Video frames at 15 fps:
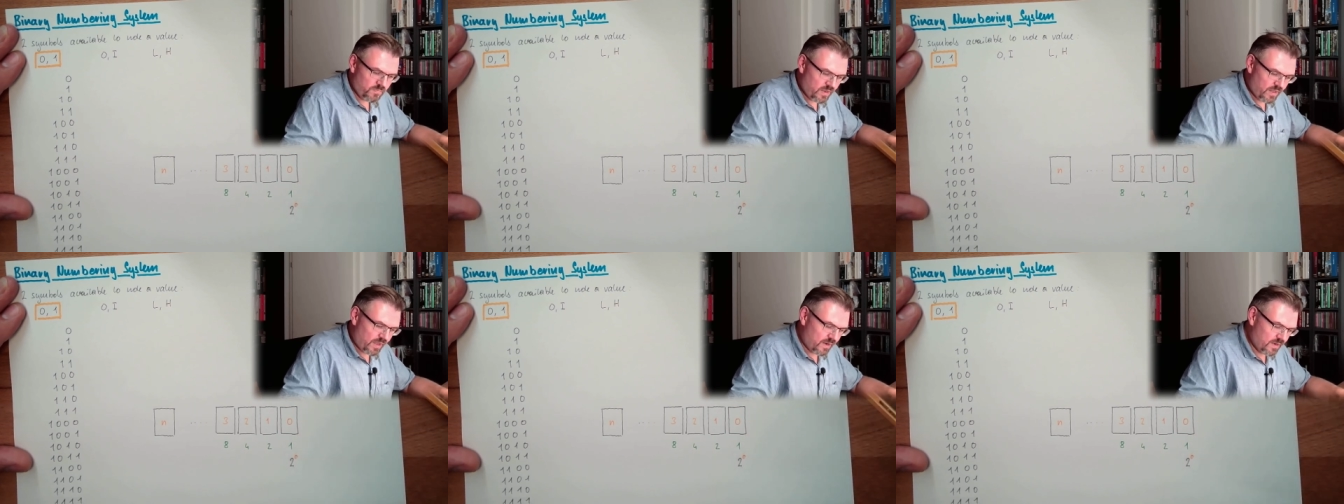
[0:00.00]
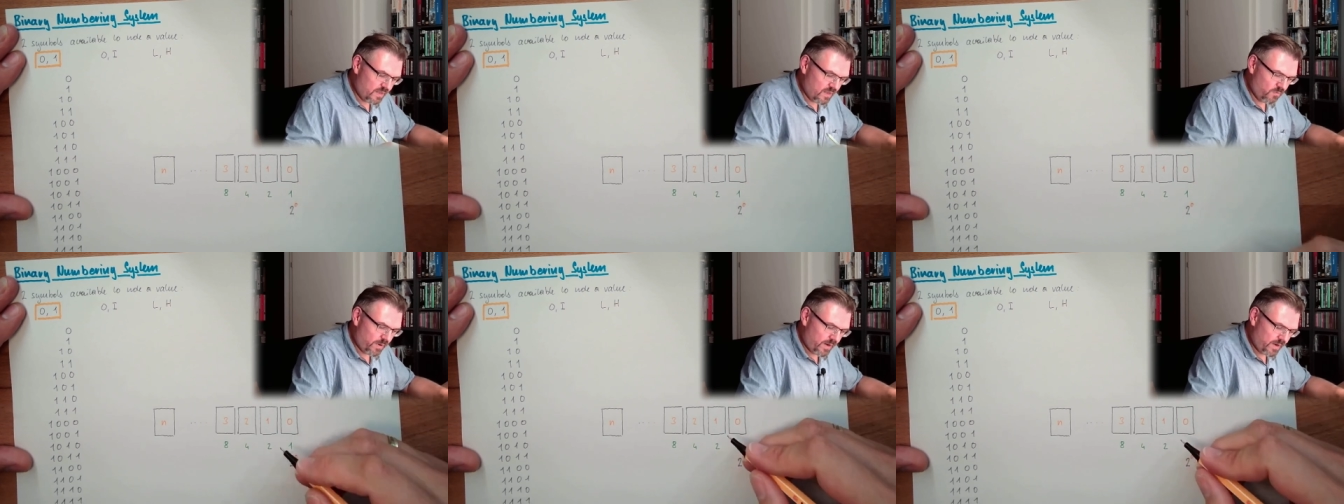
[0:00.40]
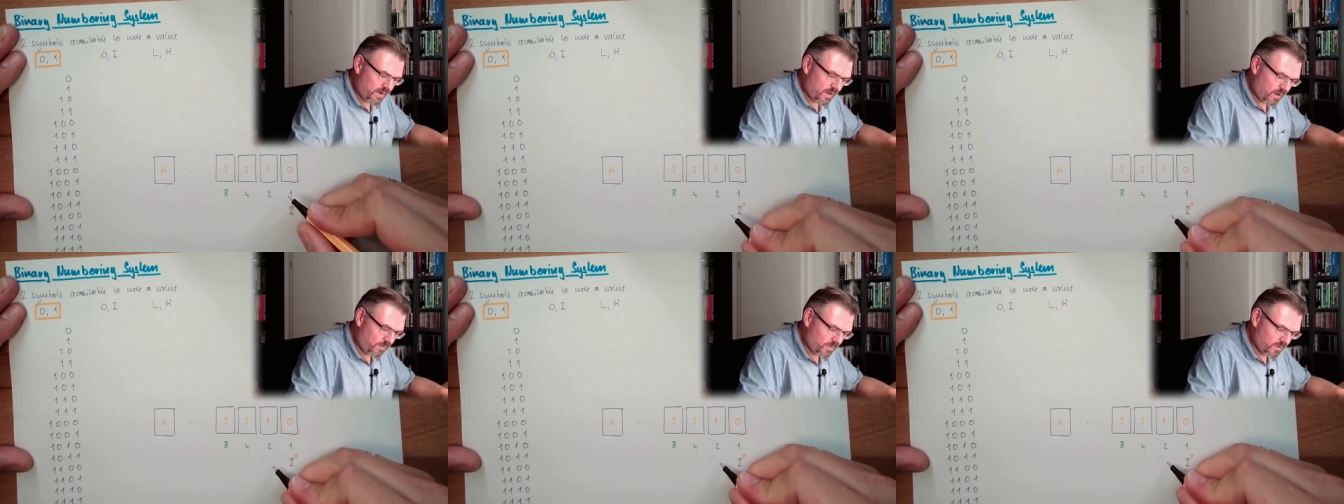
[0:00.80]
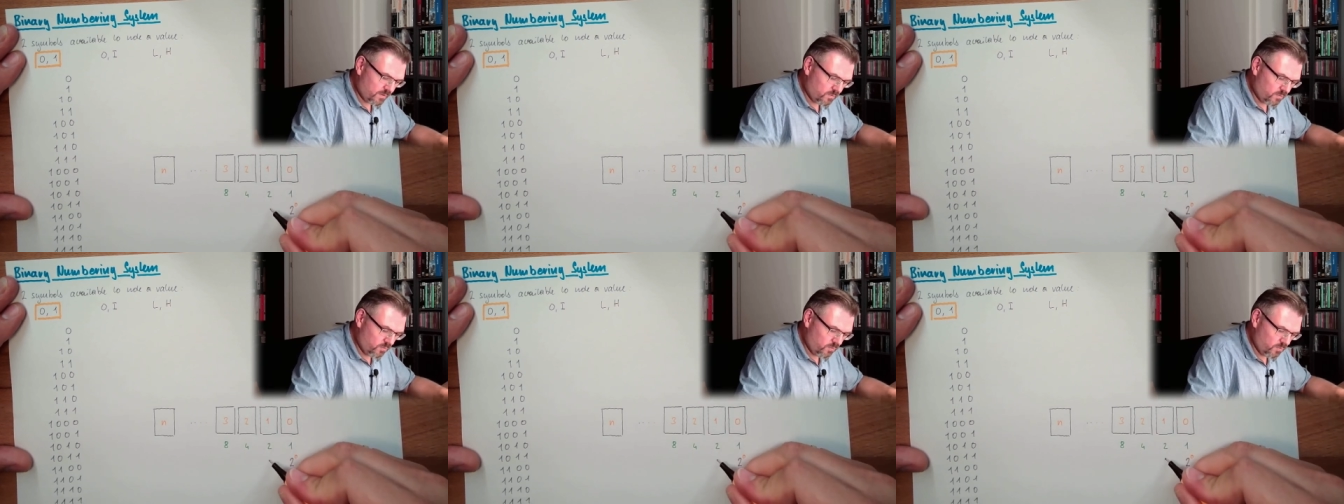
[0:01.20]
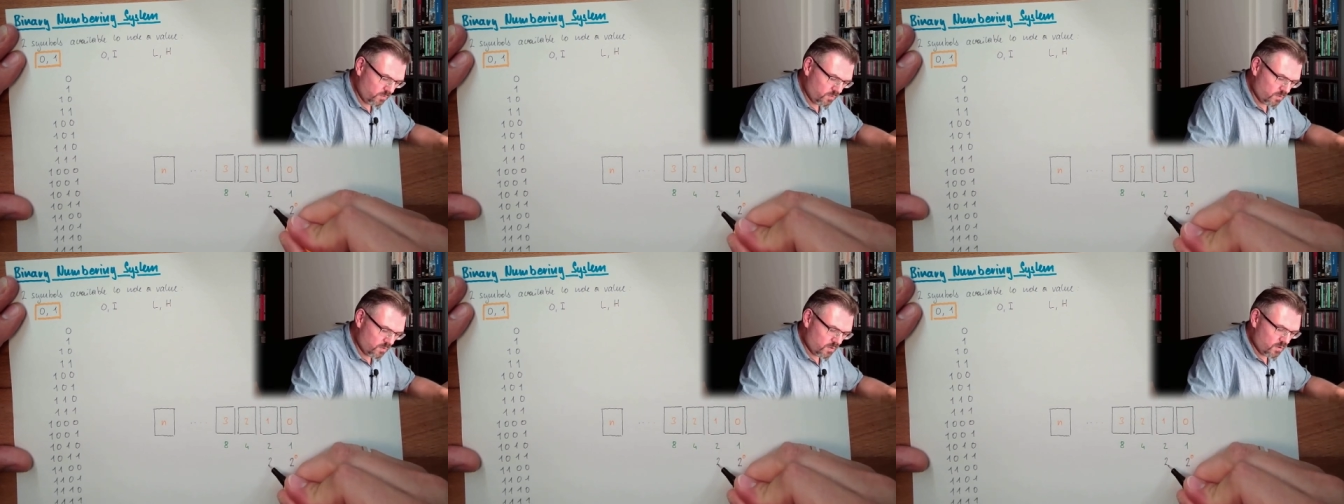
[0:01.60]
And here we're ending up in
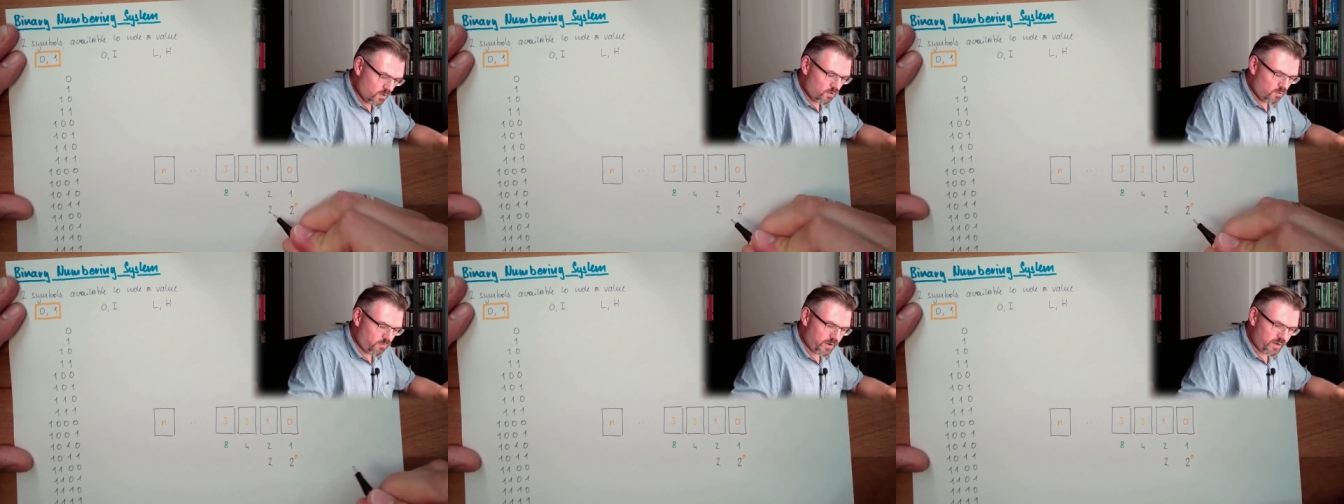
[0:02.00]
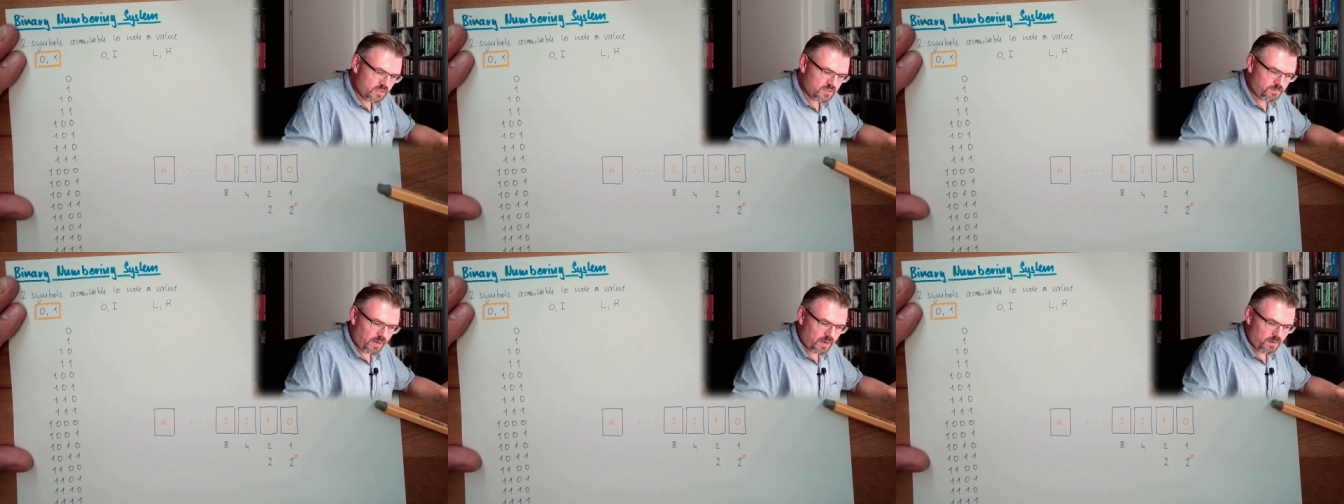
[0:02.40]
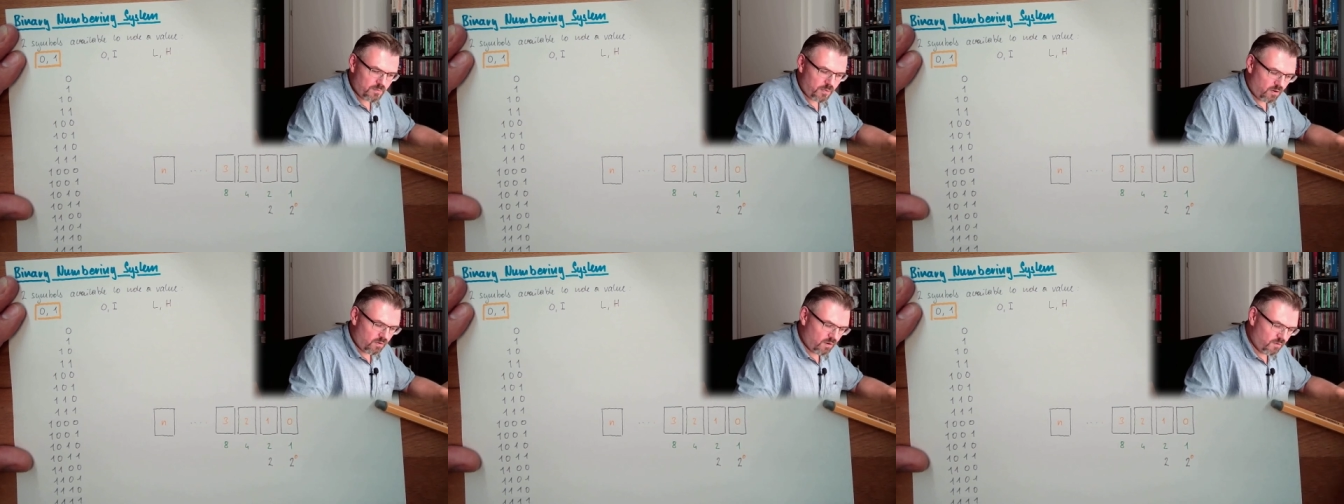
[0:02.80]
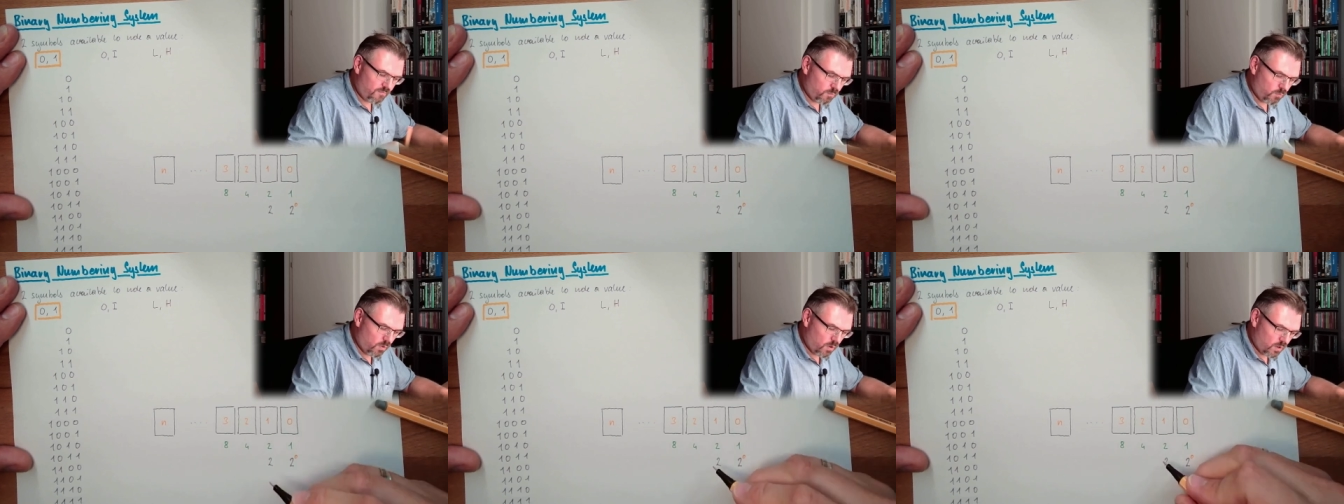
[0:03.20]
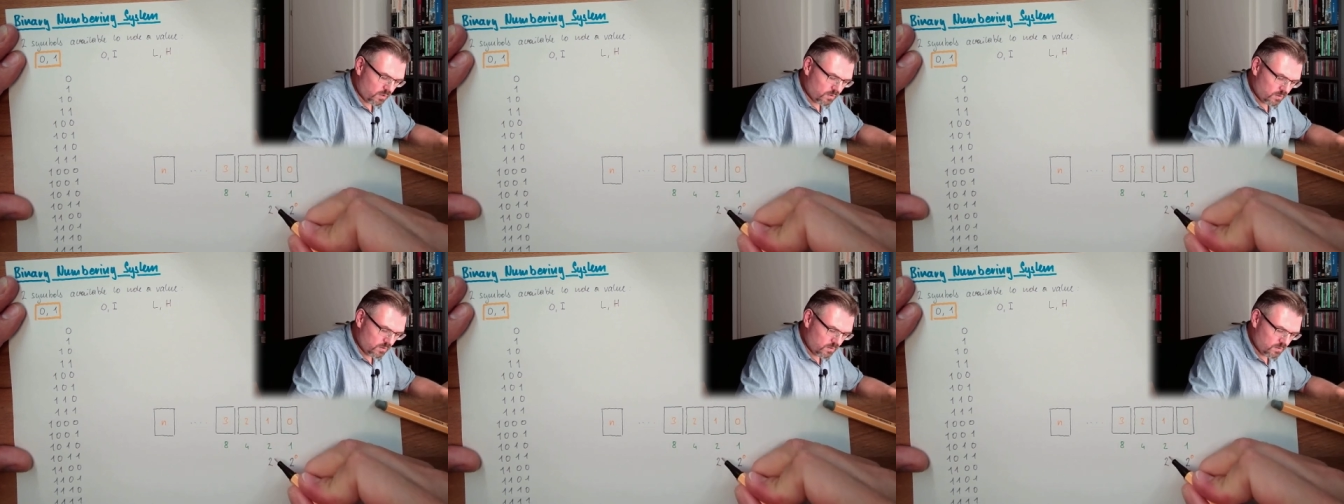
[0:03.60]
2 raised by the power of
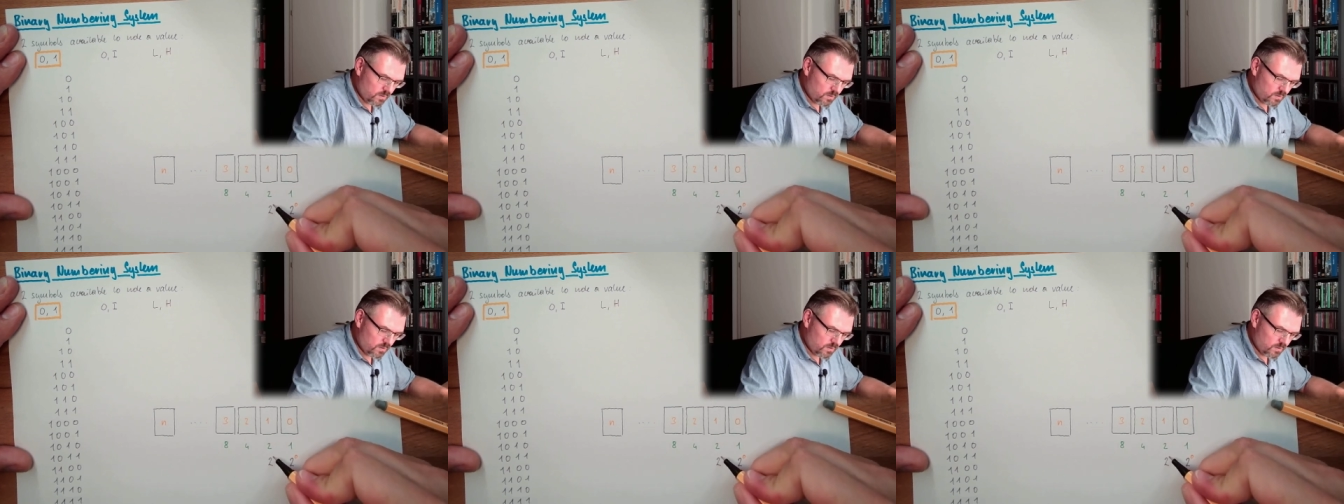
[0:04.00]
1.